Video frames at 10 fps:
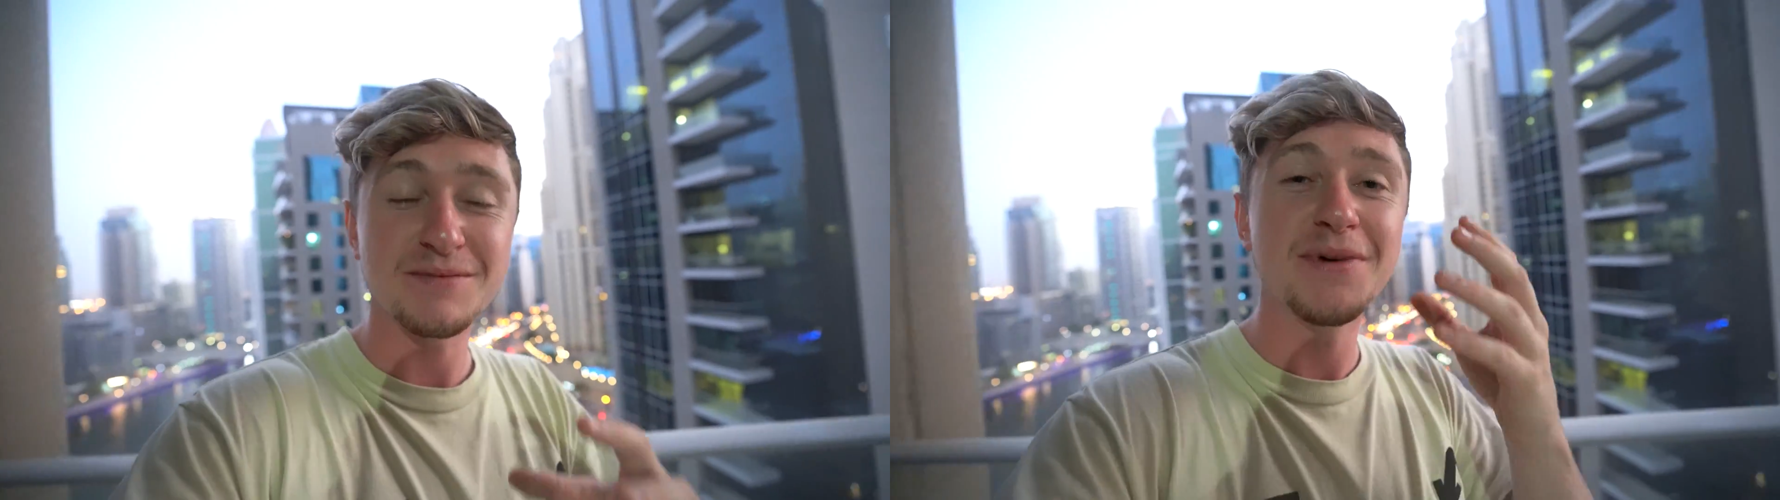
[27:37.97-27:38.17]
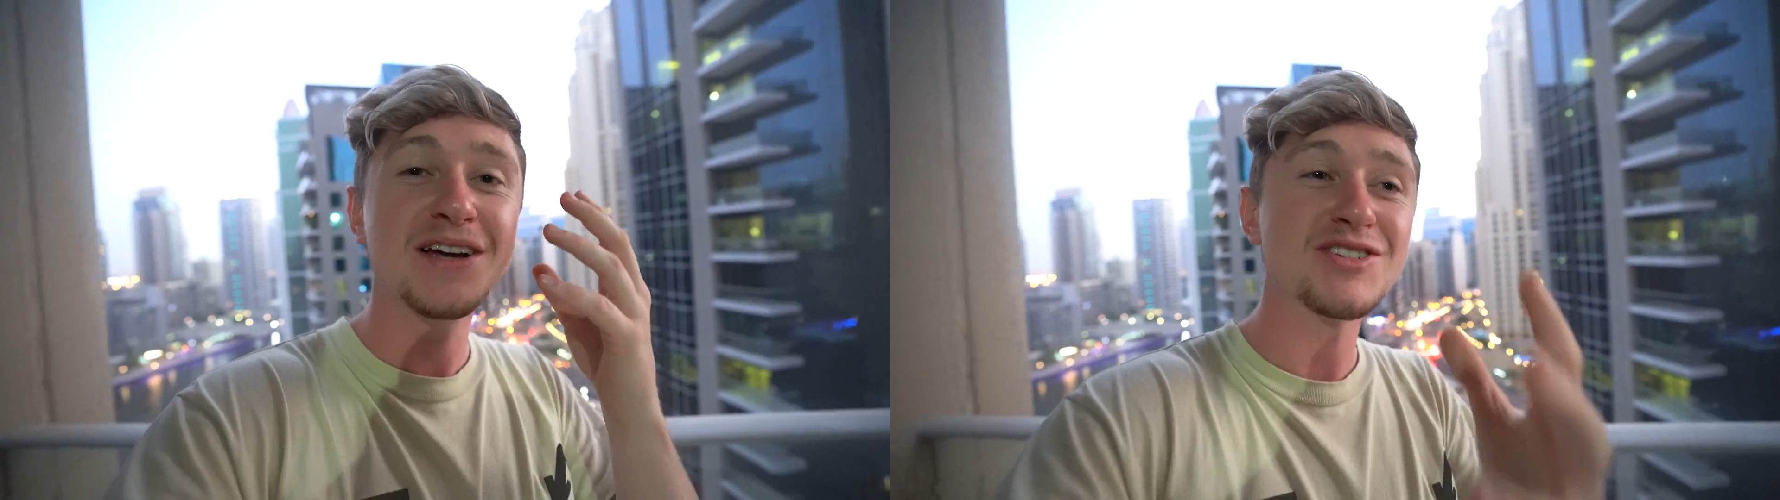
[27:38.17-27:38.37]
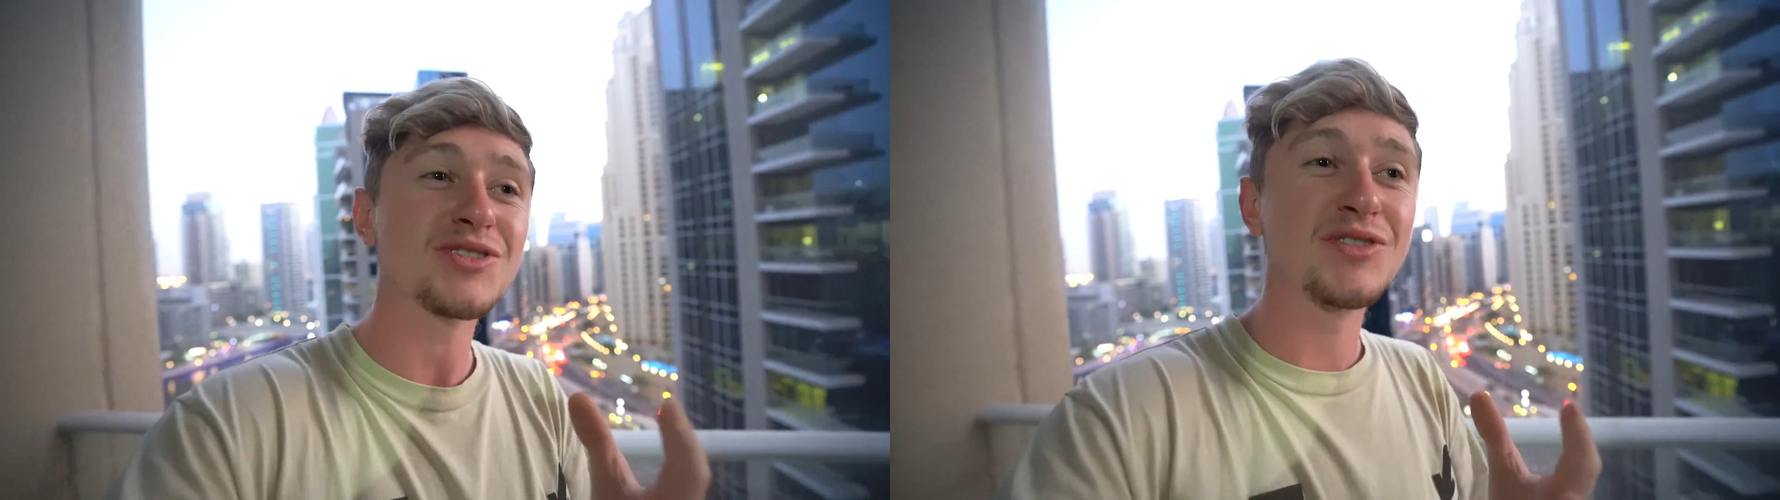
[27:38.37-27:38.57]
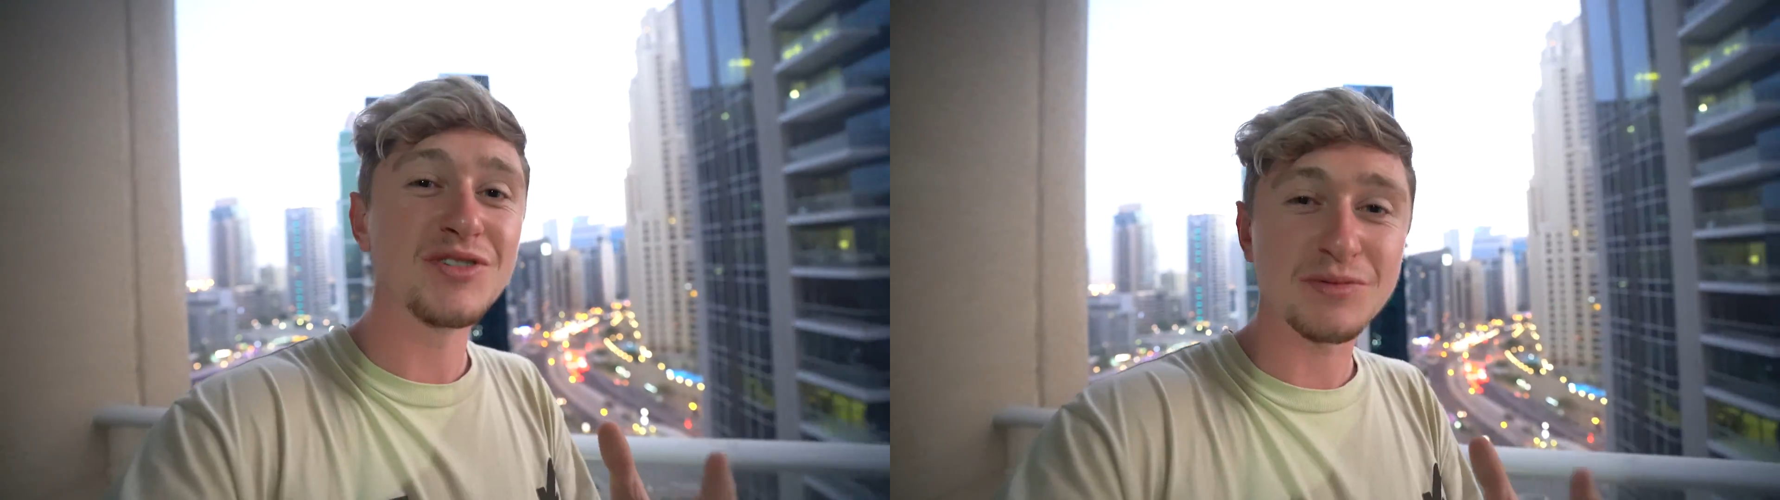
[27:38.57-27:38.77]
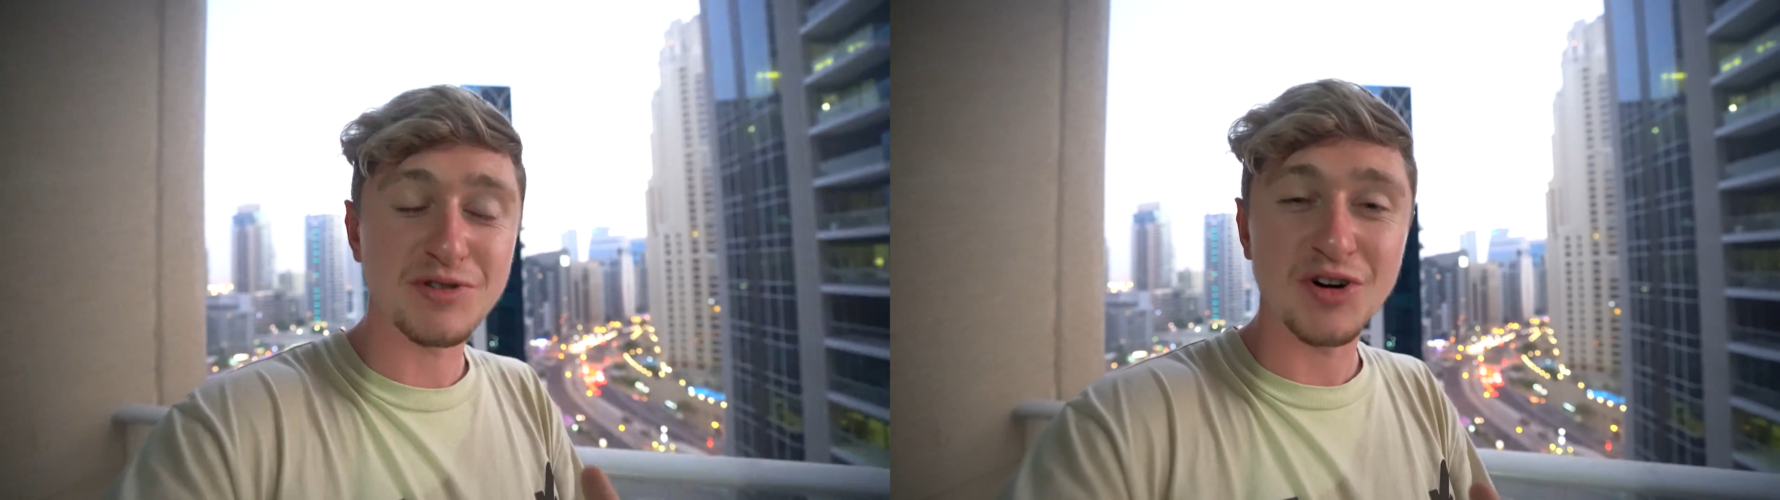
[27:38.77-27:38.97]
so make sure you
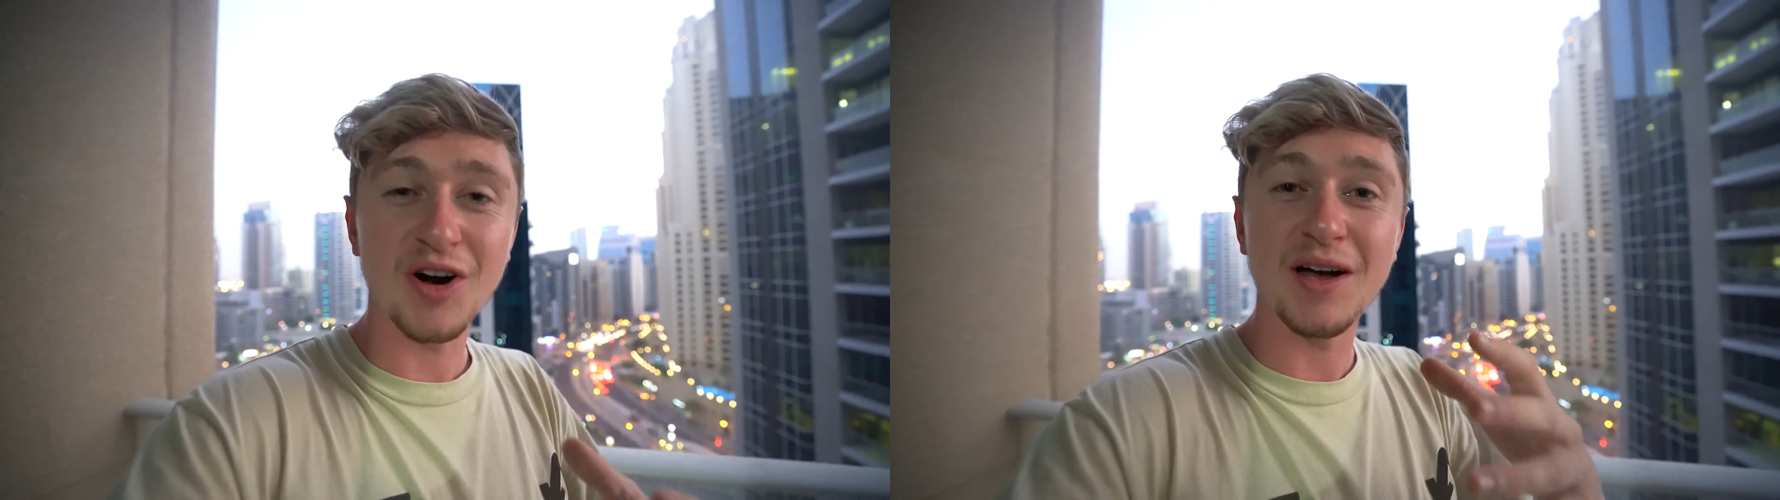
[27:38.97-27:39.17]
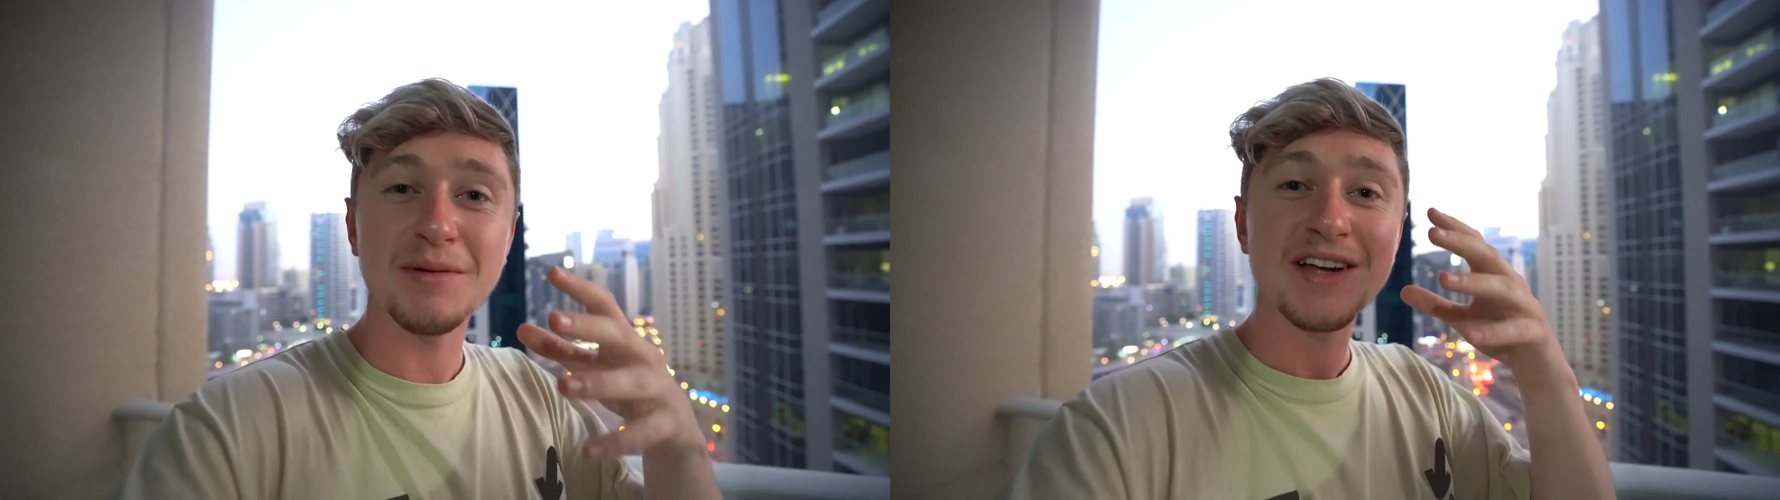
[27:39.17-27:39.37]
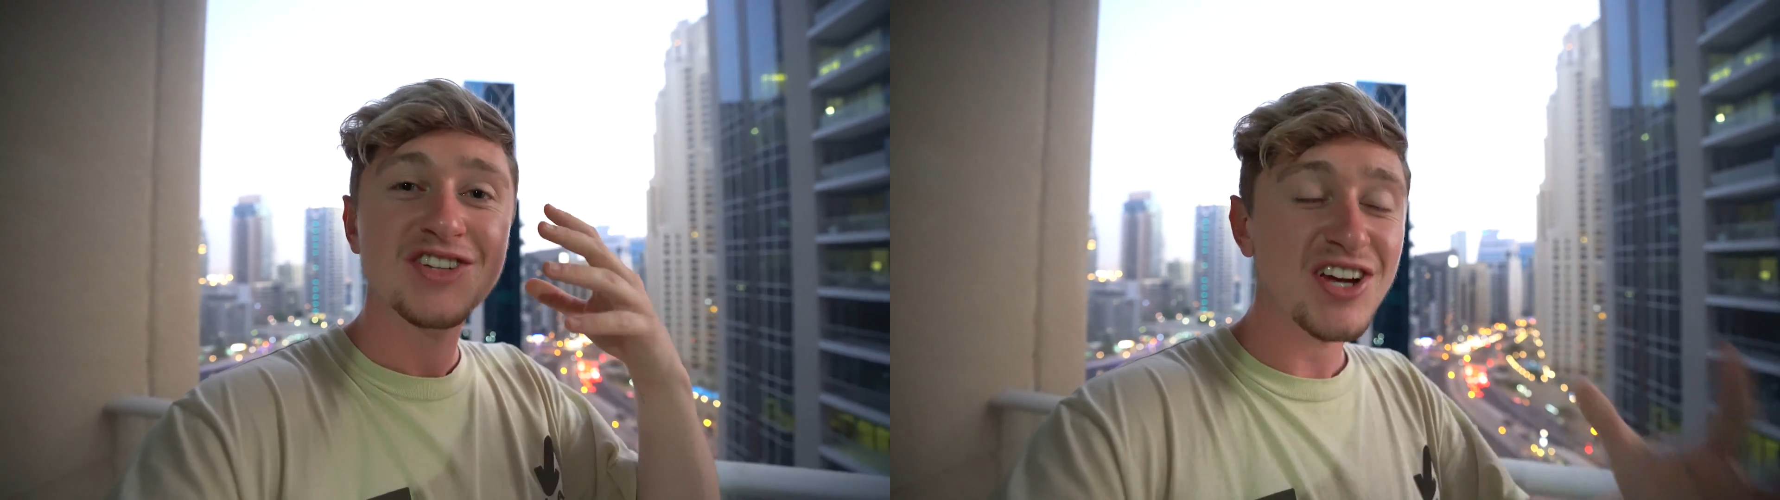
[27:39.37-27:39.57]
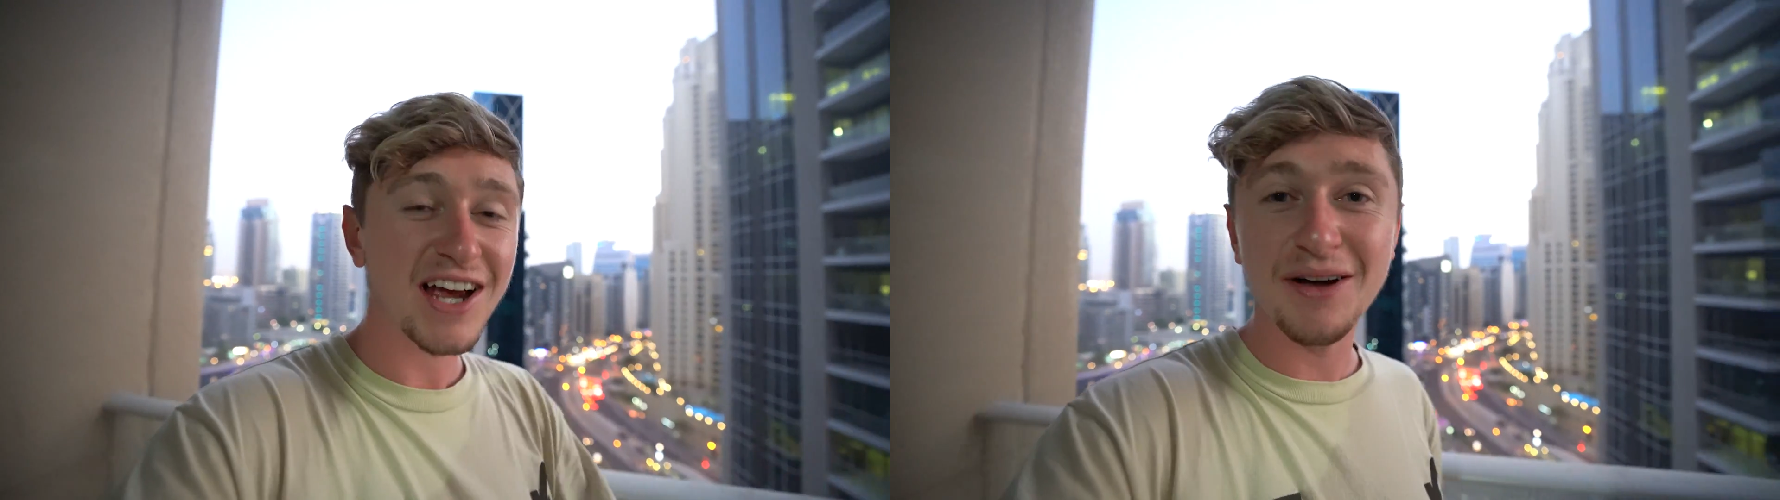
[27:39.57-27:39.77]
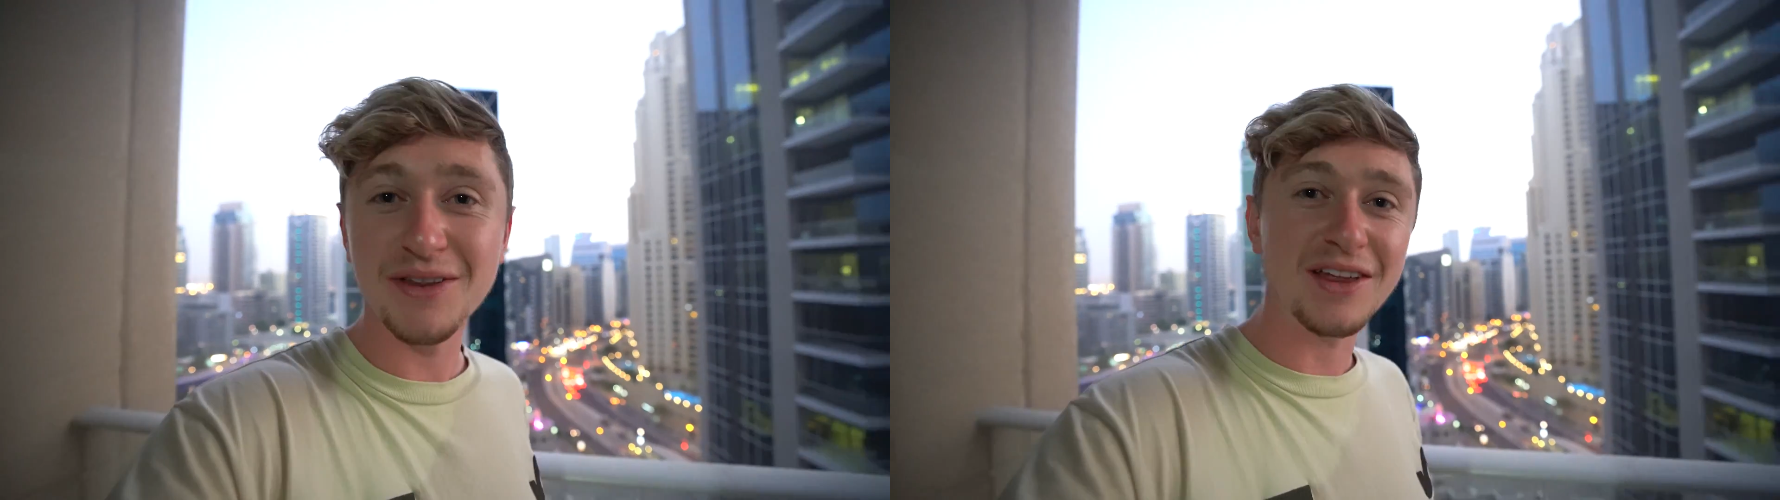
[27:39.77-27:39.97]
subscribe,
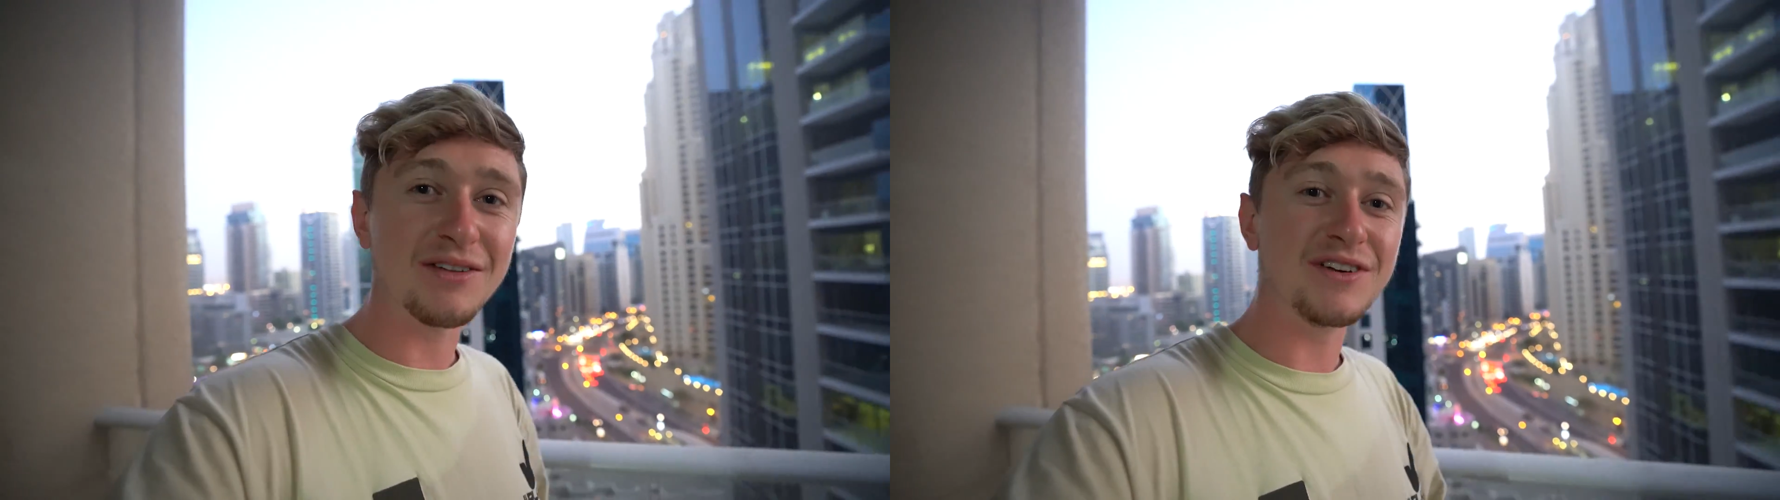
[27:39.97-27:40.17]
check out the other